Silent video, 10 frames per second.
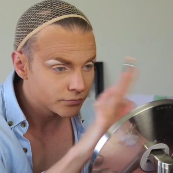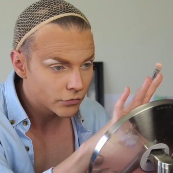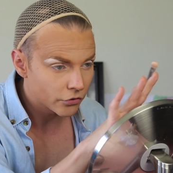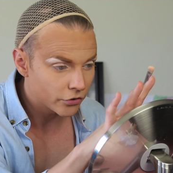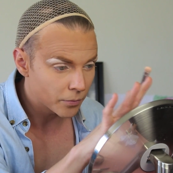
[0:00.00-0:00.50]

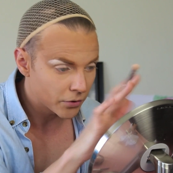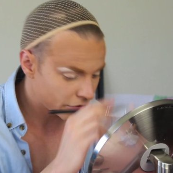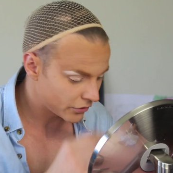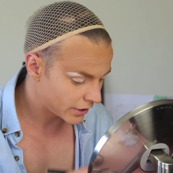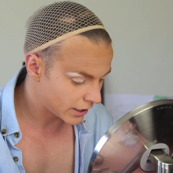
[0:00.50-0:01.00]

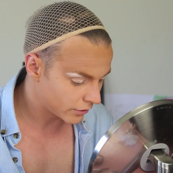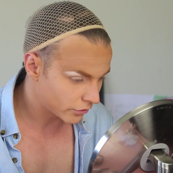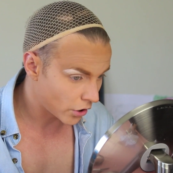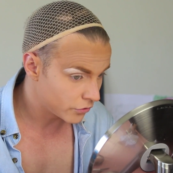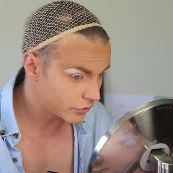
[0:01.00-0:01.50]
shimmers and
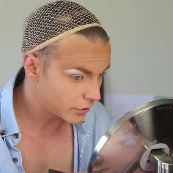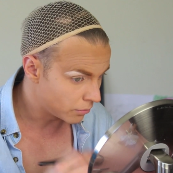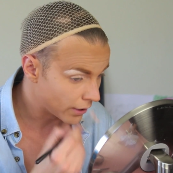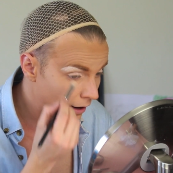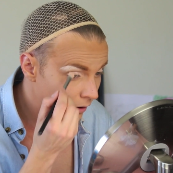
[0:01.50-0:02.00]
things over the
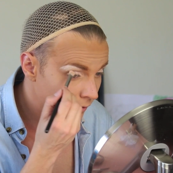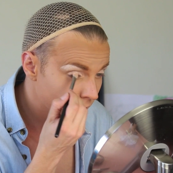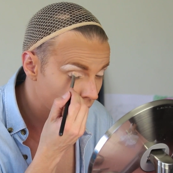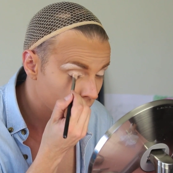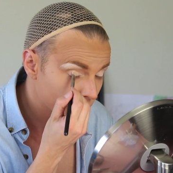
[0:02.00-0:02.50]
brow
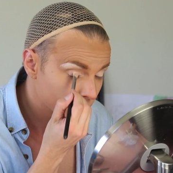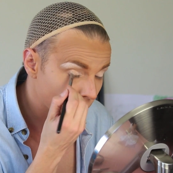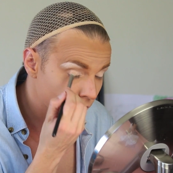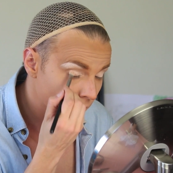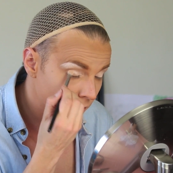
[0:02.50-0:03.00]
area kind of
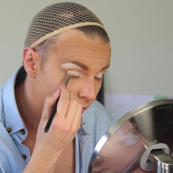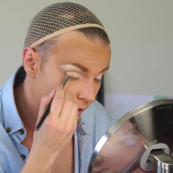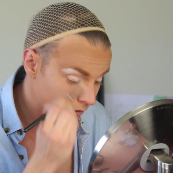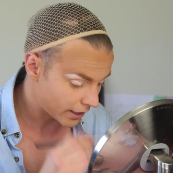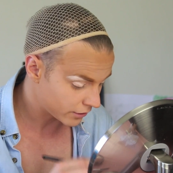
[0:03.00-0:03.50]
accentuates
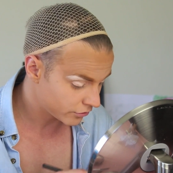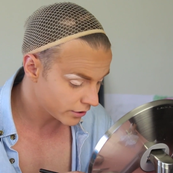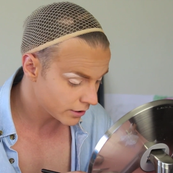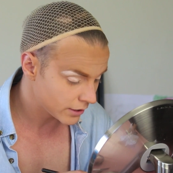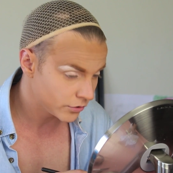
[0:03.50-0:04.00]
any
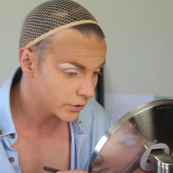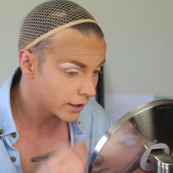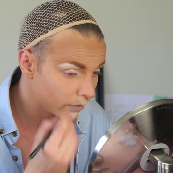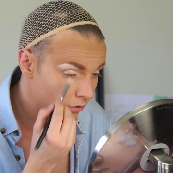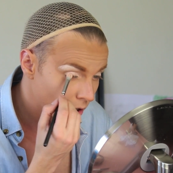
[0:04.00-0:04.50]
texture if you
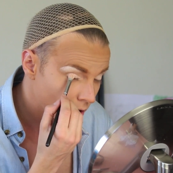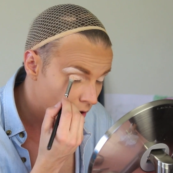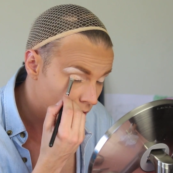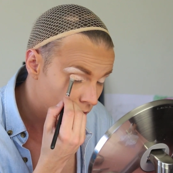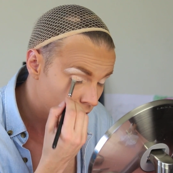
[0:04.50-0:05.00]
have
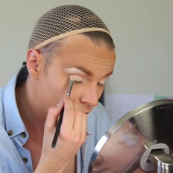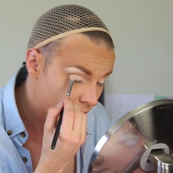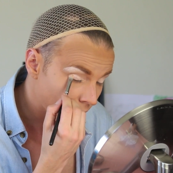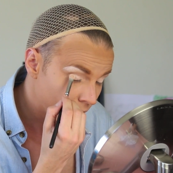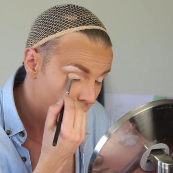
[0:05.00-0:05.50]
glued
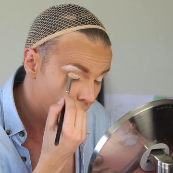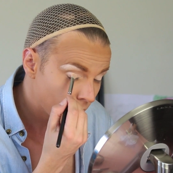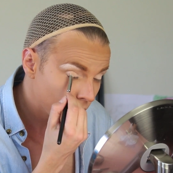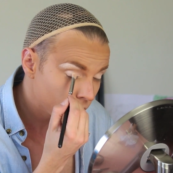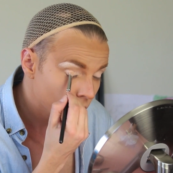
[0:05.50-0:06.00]
down your
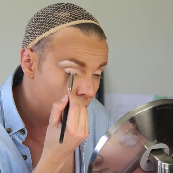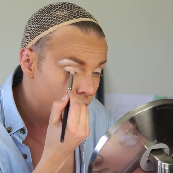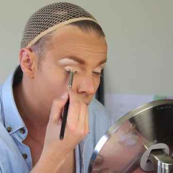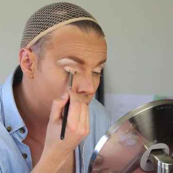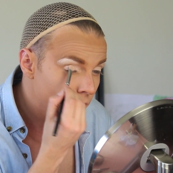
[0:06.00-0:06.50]
brows.
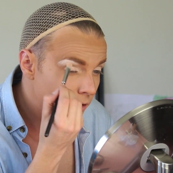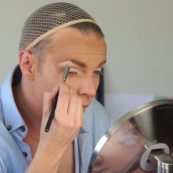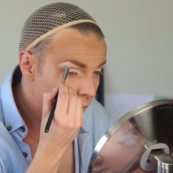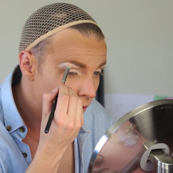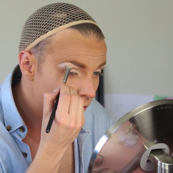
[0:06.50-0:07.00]
So although you
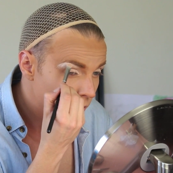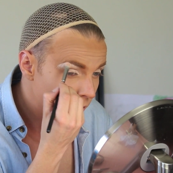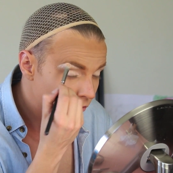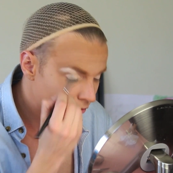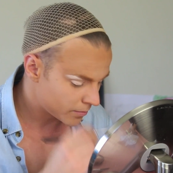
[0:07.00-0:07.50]
can put a little
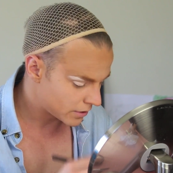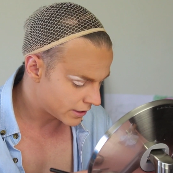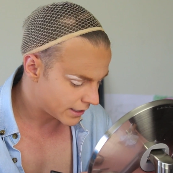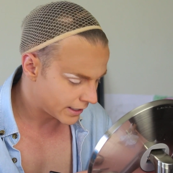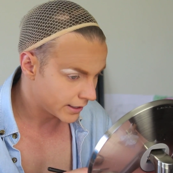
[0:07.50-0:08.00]
bit of shimmer
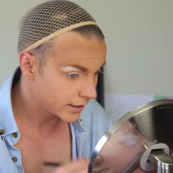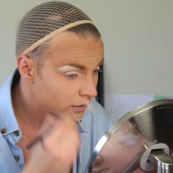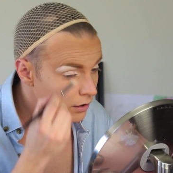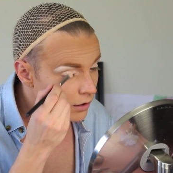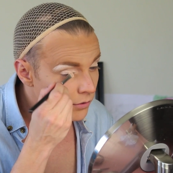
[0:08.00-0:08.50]
there,
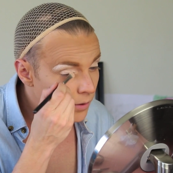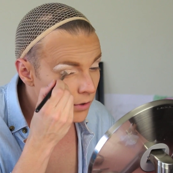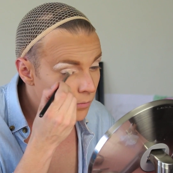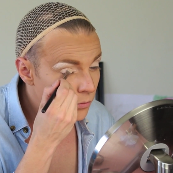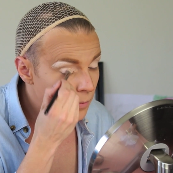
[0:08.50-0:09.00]

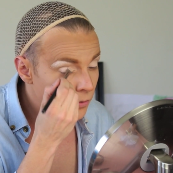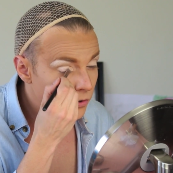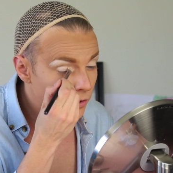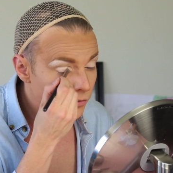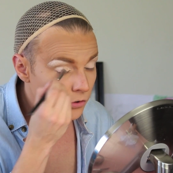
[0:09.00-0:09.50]
sometimes people
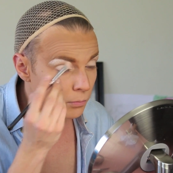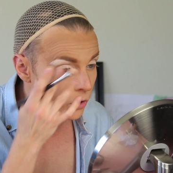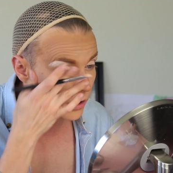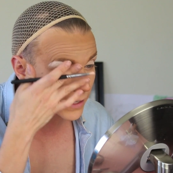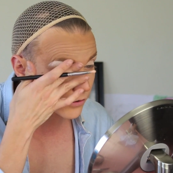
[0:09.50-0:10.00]
sort of just
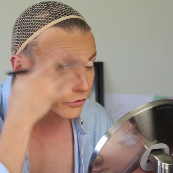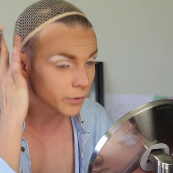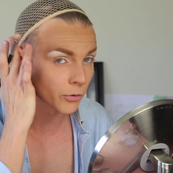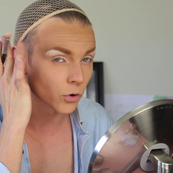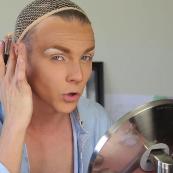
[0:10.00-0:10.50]
put like a
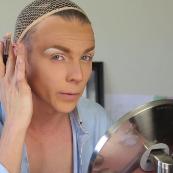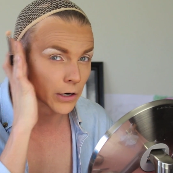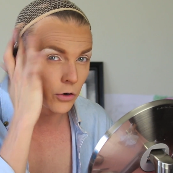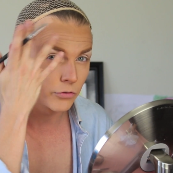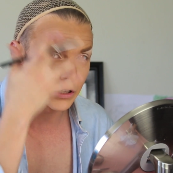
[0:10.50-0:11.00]
shimmer all the
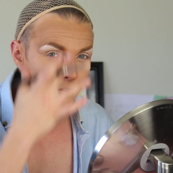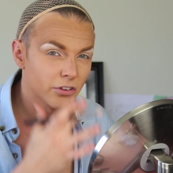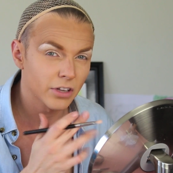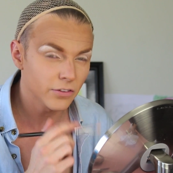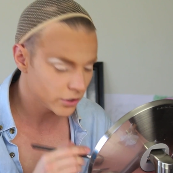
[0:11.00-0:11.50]
way over and it
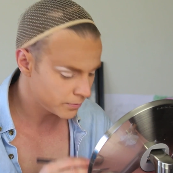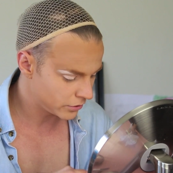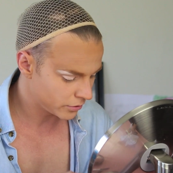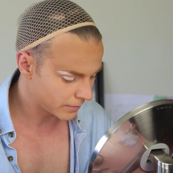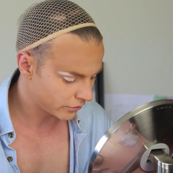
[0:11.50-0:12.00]
just gives it a
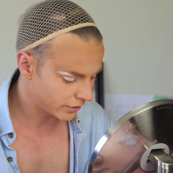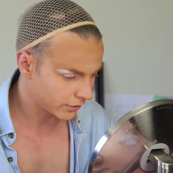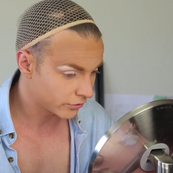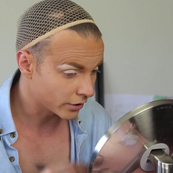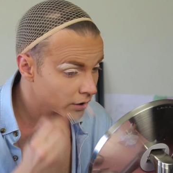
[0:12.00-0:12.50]
bit too much
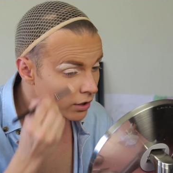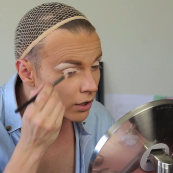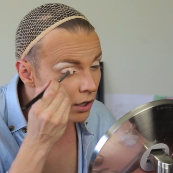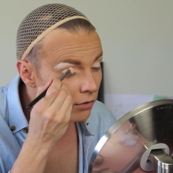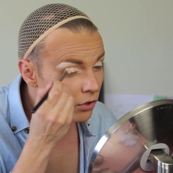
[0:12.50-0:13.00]
texture.
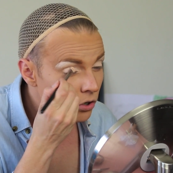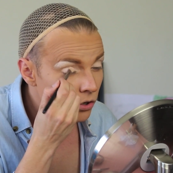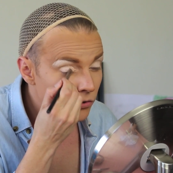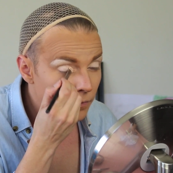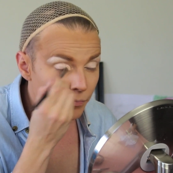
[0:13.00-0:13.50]
Of
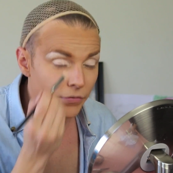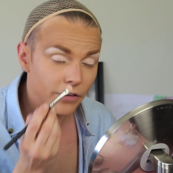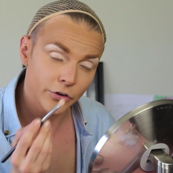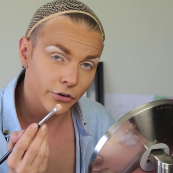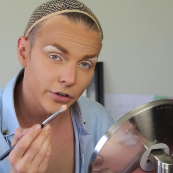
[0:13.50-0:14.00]
course,
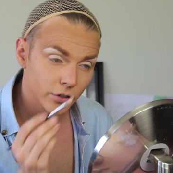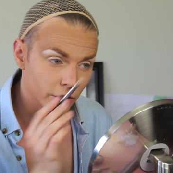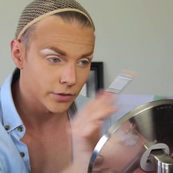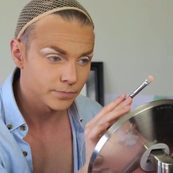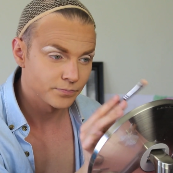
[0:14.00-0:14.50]
if you're a real
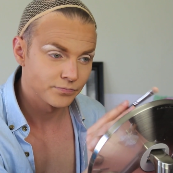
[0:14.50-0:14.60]
girl,